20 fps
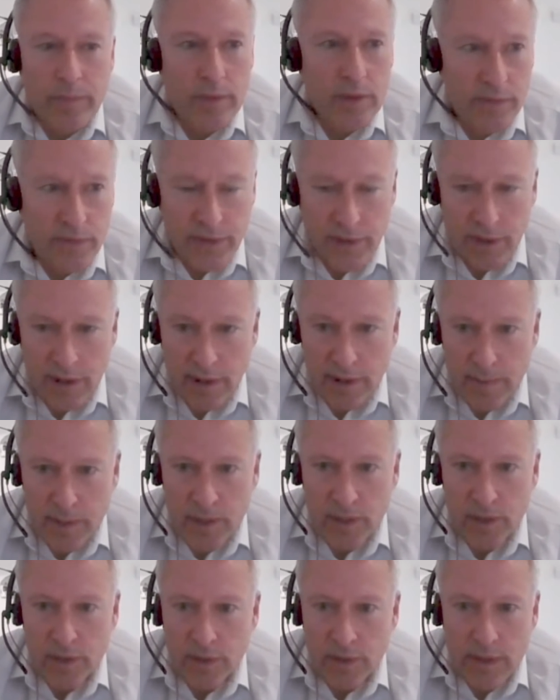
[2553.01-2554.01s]
the firm
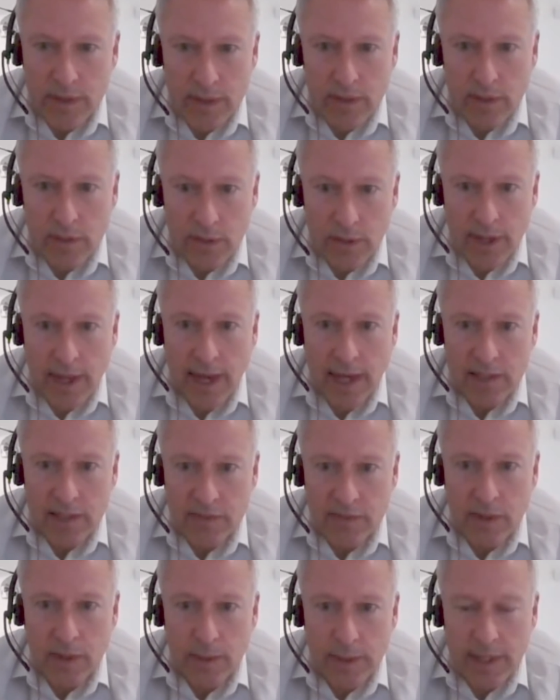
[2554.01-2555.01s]
and your cash
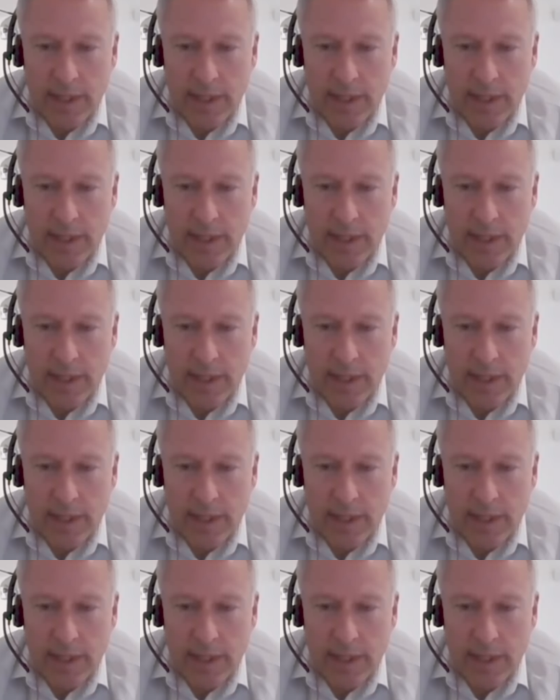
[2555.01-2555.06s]
flow.